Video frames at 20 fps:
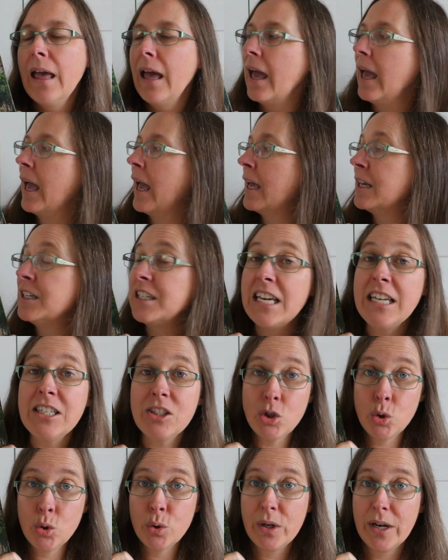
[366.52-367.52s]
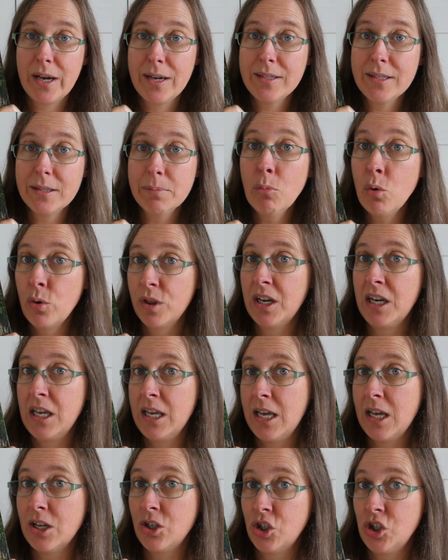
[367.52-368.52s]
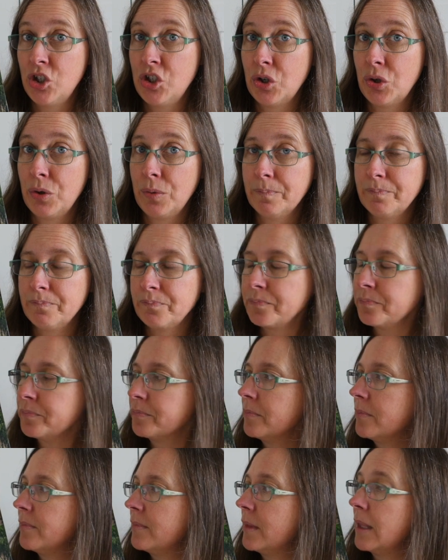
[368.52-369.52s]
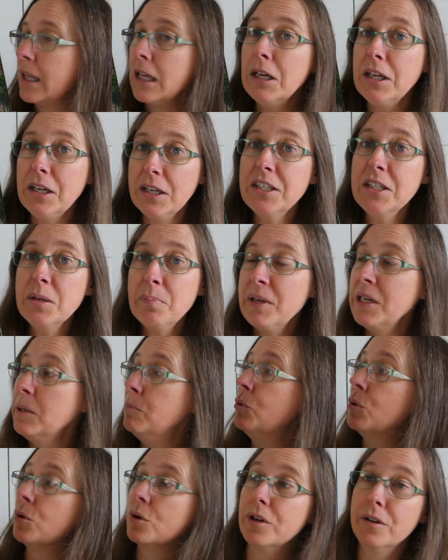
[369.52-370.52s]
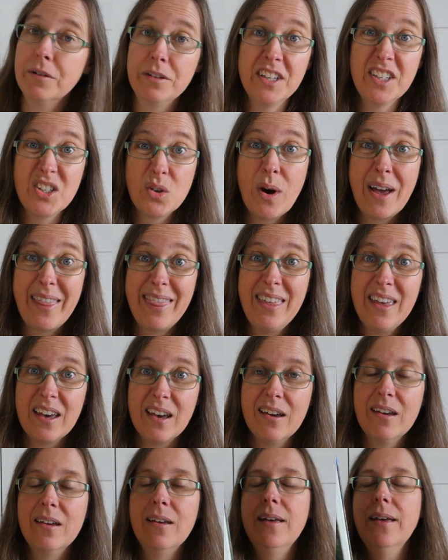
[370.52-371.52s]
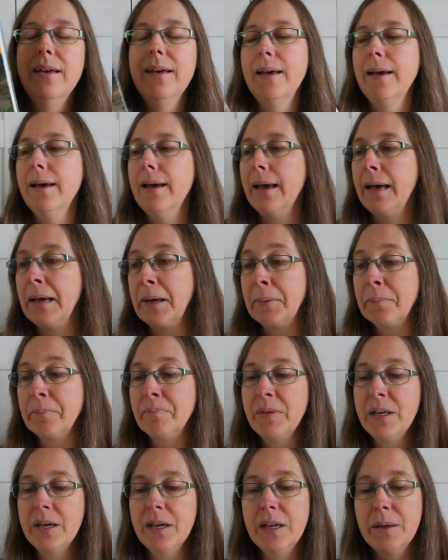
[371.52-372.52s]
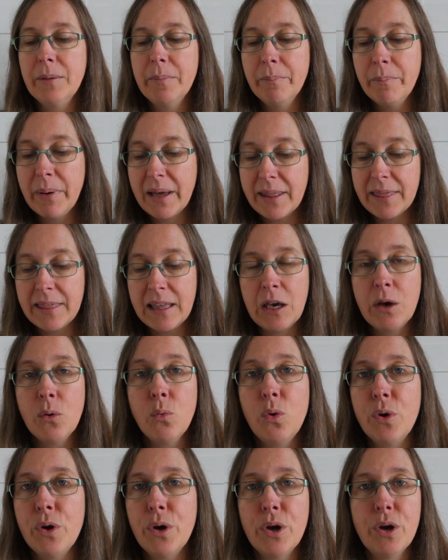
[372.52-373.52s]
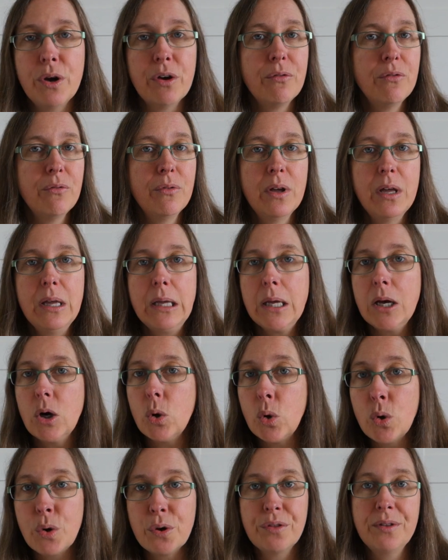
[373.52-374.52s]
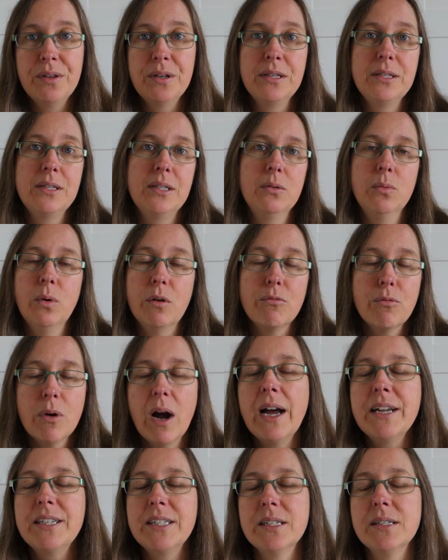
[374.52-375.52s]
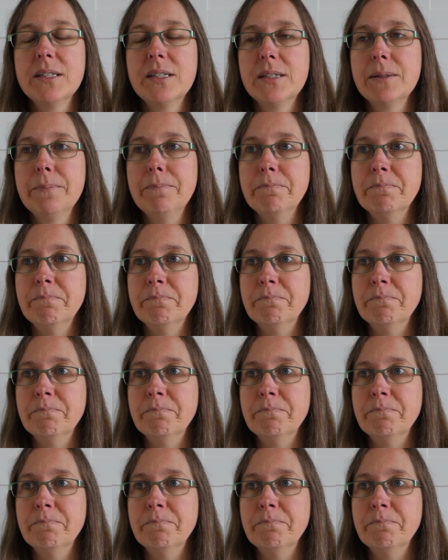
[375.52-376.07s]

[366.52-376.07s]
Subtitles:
and it took us more than a year to do. It's a big book. It's quite thick. But there were authors, well, writers,